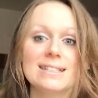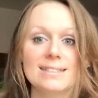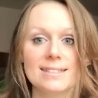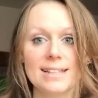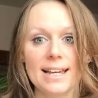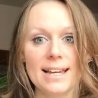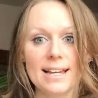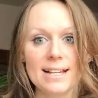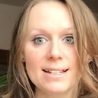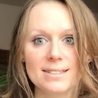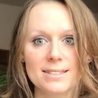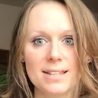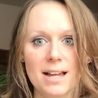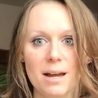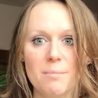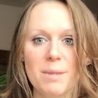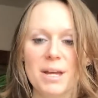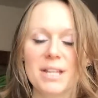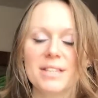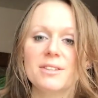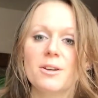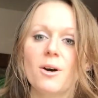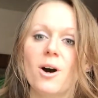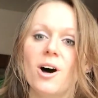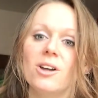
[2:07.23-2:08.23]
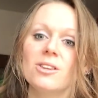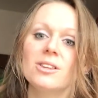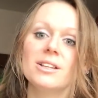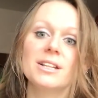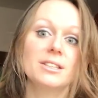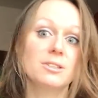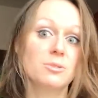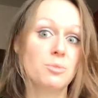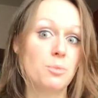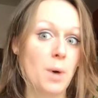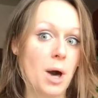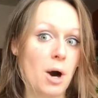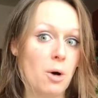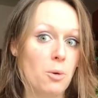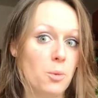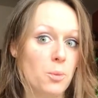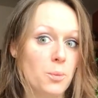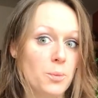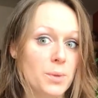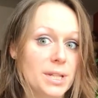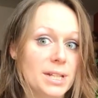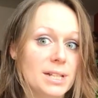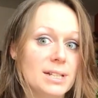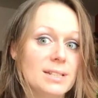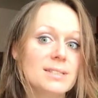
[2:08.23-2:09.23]
They examined only
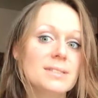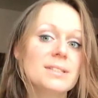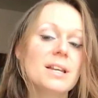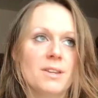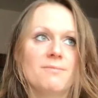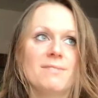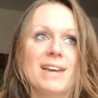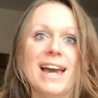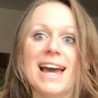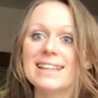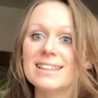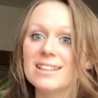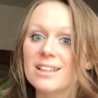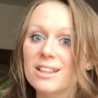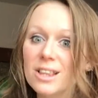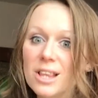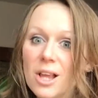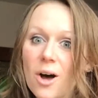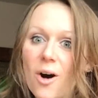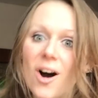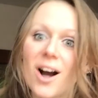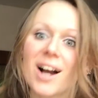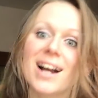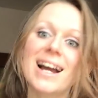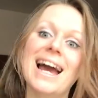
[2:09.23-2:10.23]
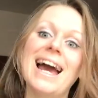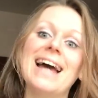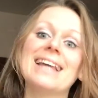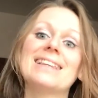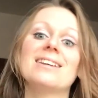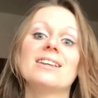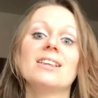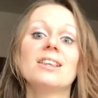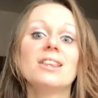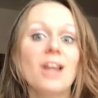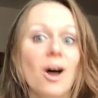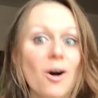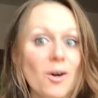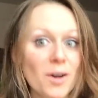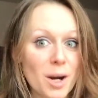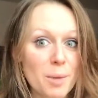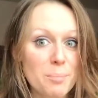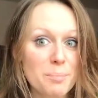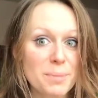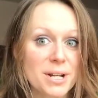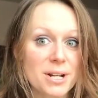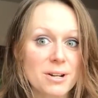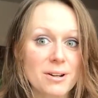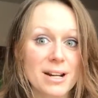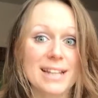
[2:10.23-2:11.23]
twelve weeks. We had a look at a longer
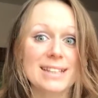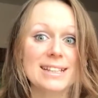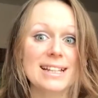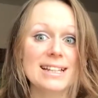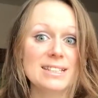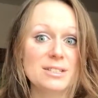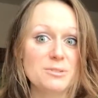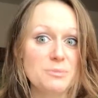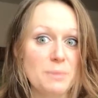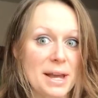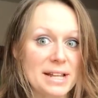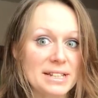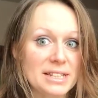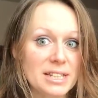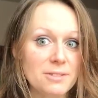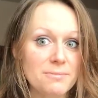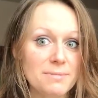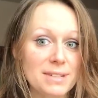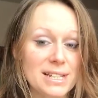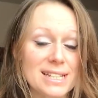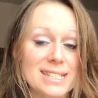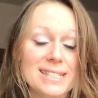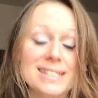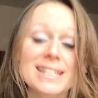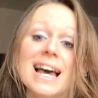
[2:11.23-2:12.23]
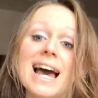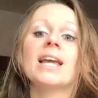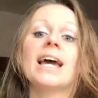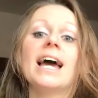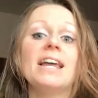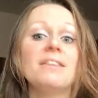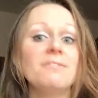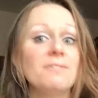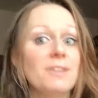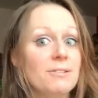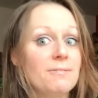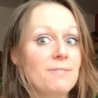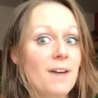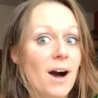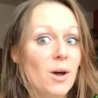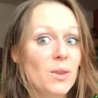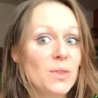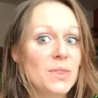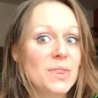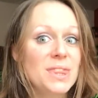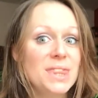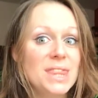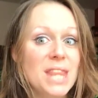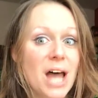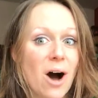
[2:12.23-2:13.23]
period, at twenty weeks, and we
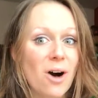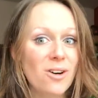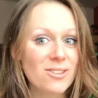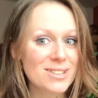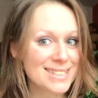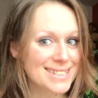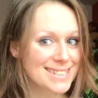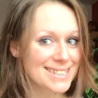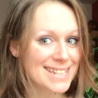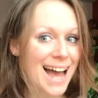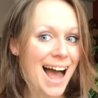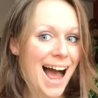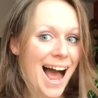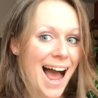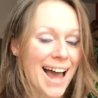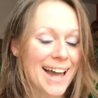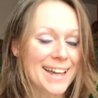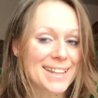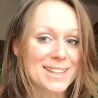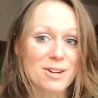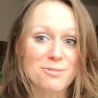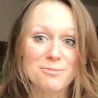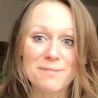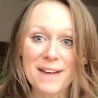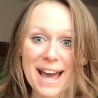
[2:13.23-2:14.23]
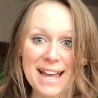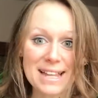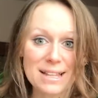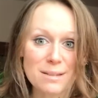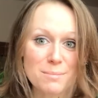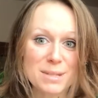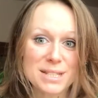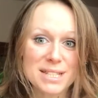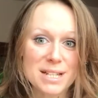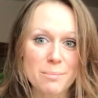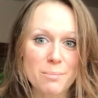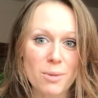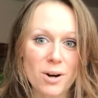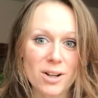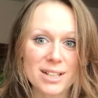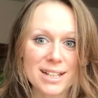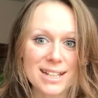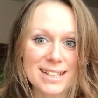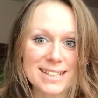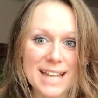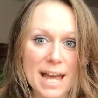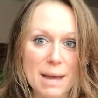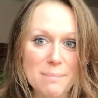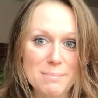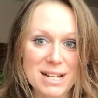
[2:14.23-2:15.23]
found no sign of any
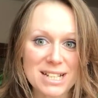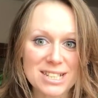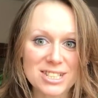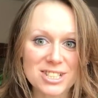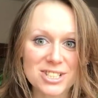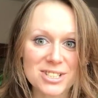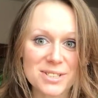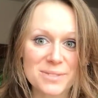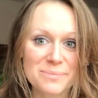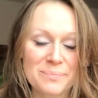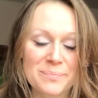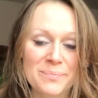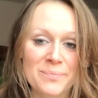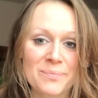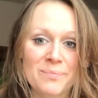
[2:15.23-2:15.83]
metabolic damage.